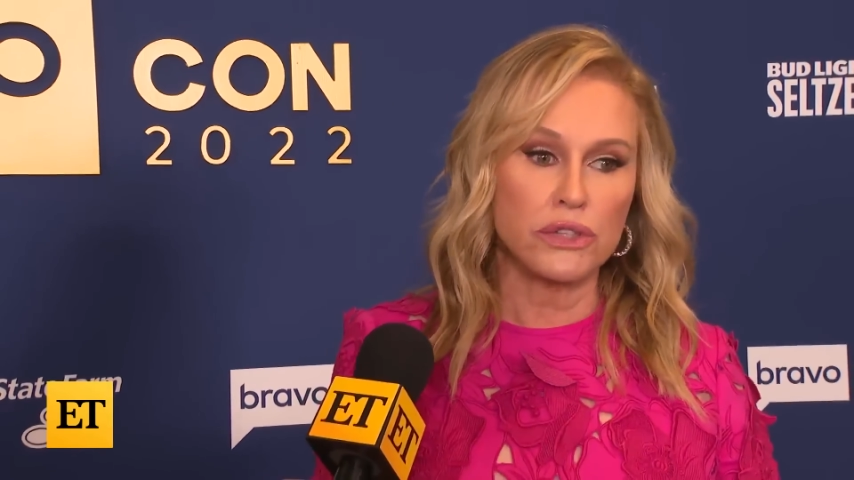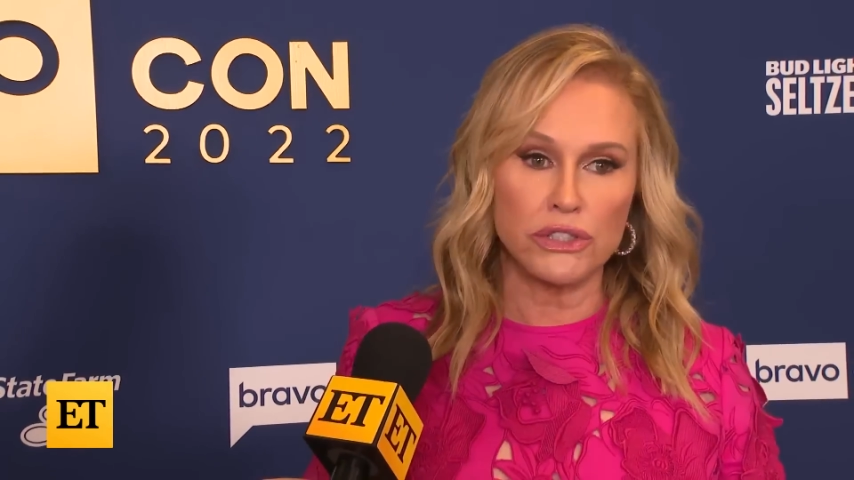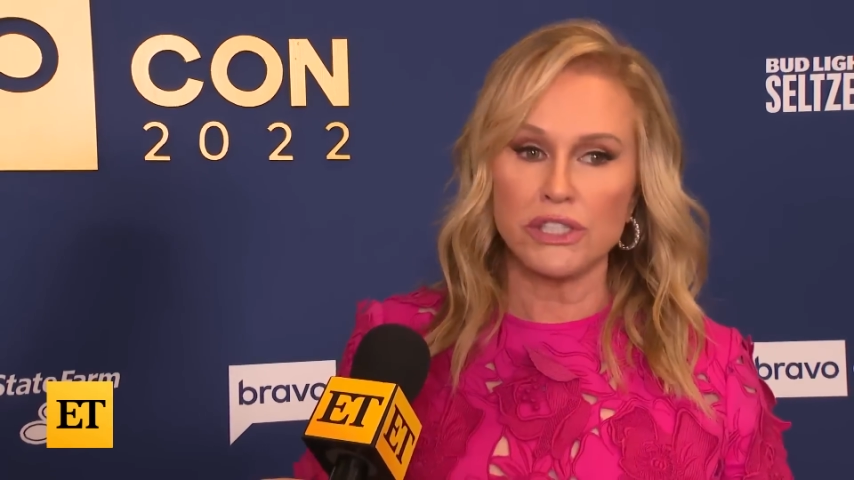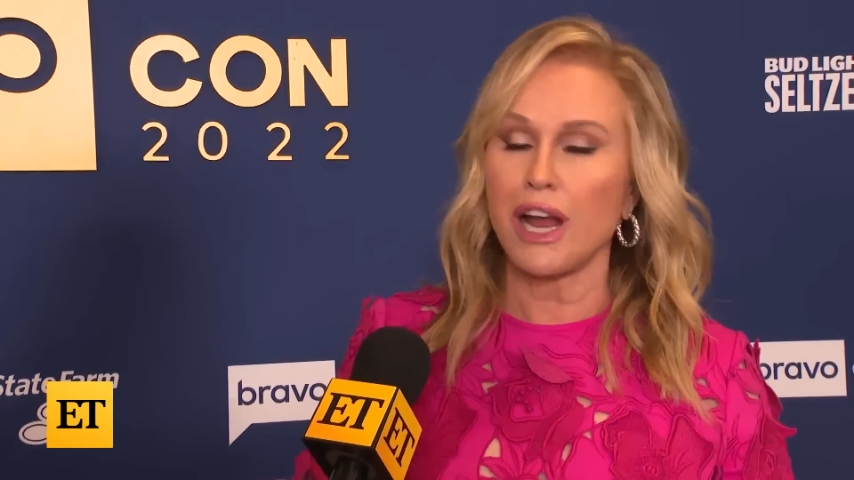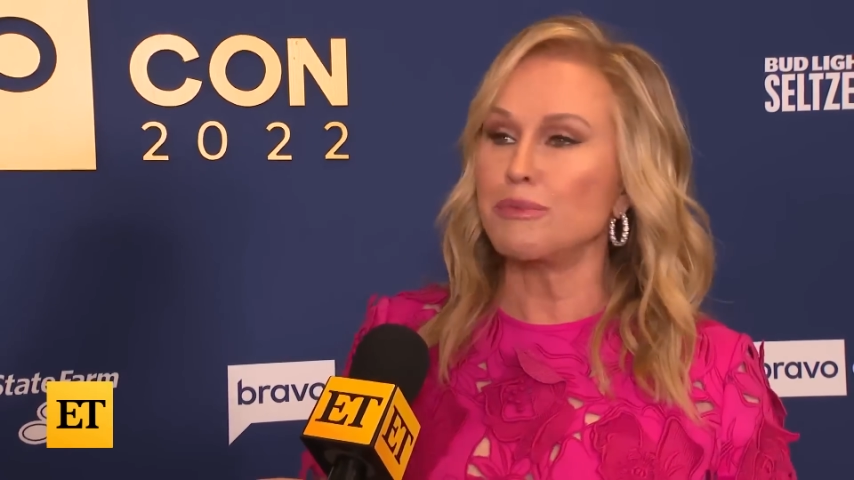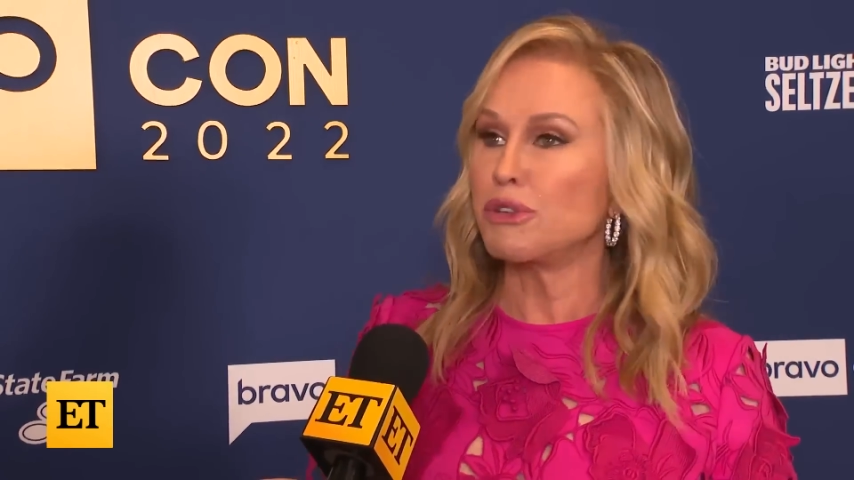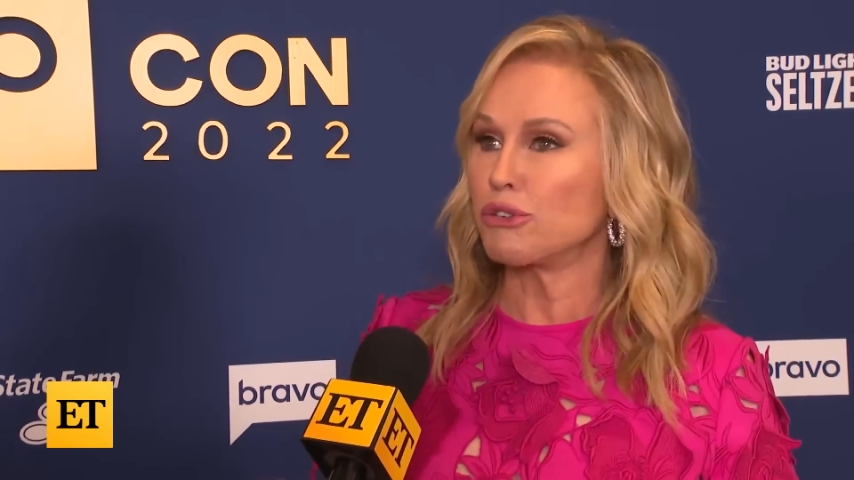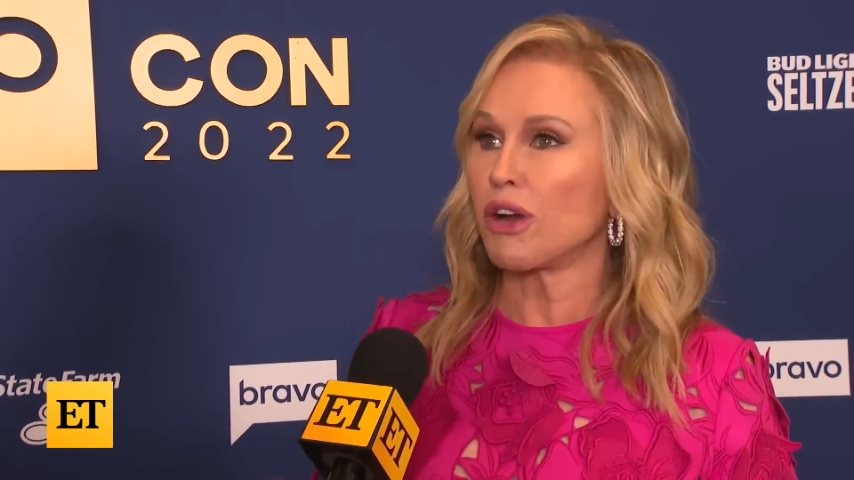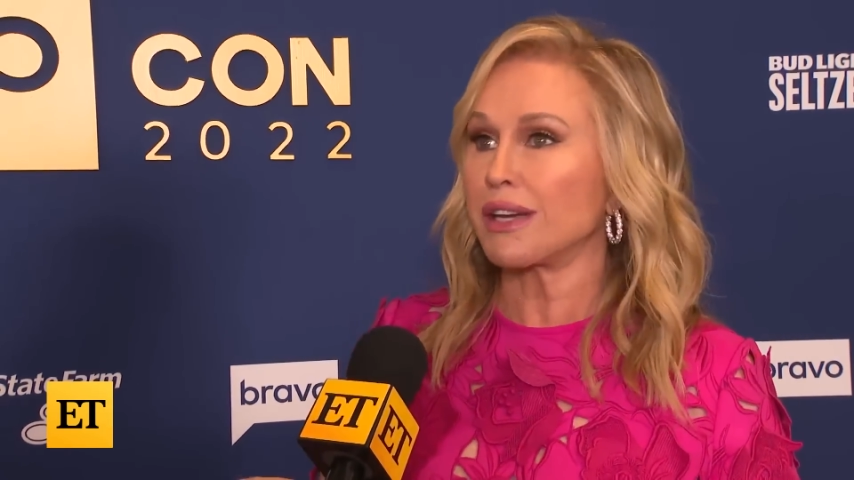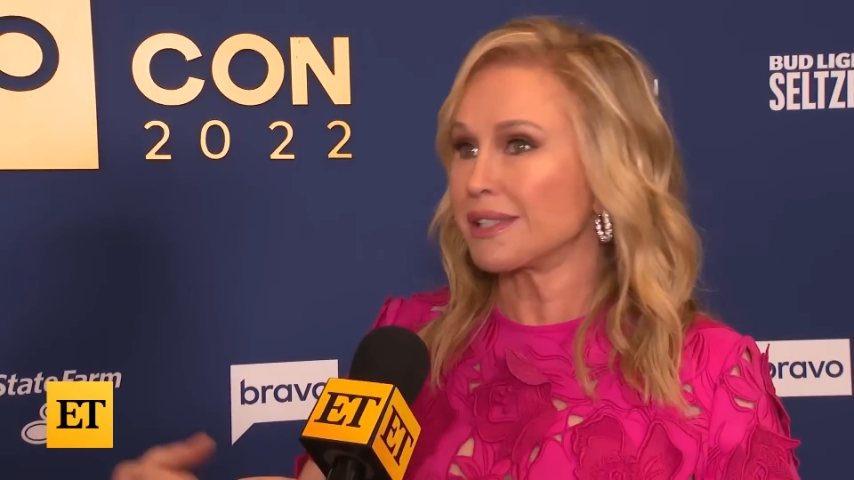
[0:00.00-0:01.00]
there's times
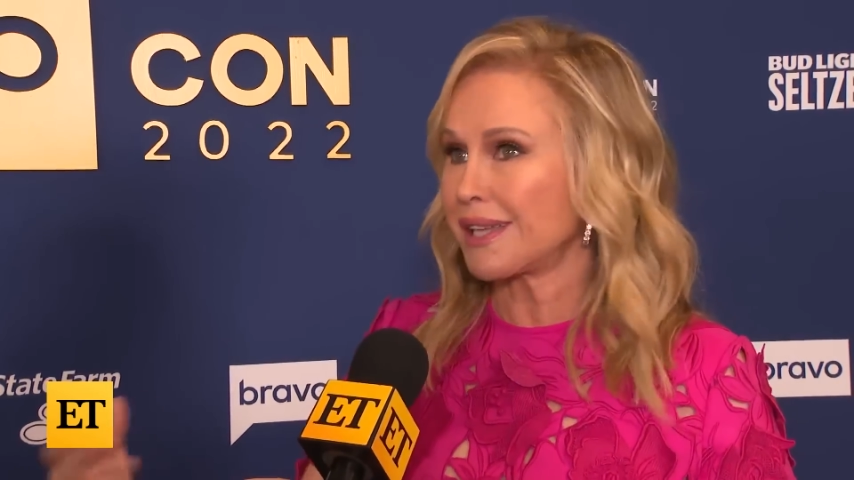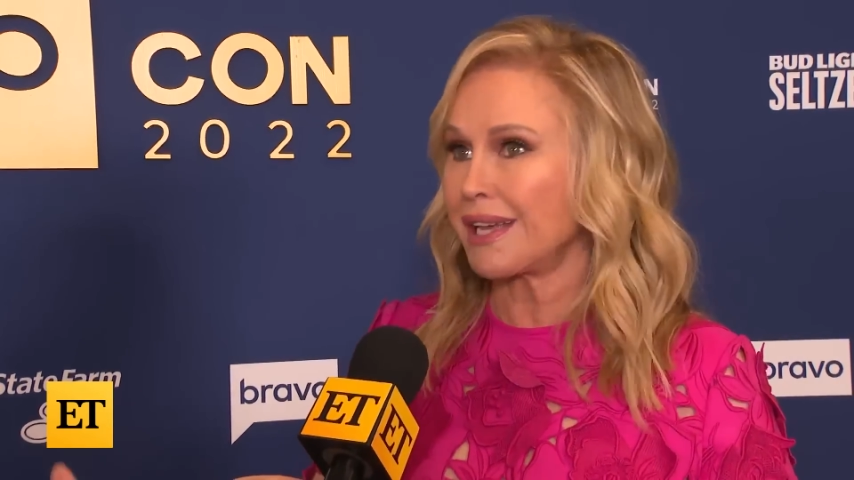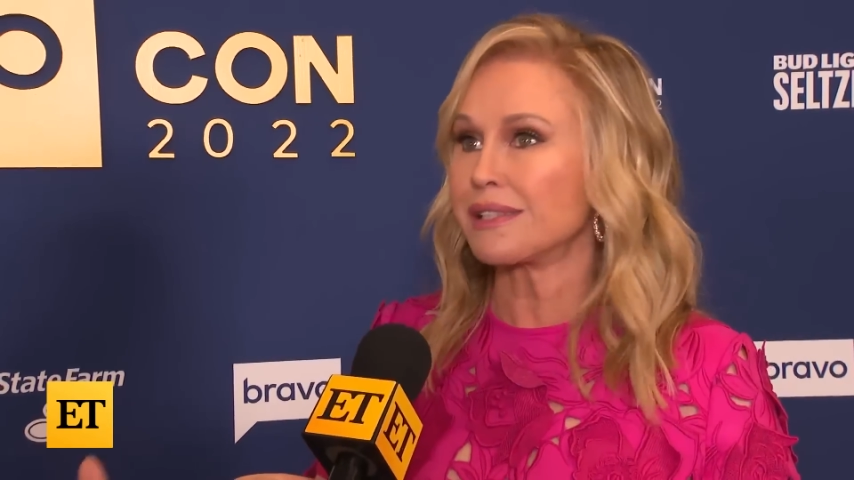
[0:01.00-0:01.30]
you try to say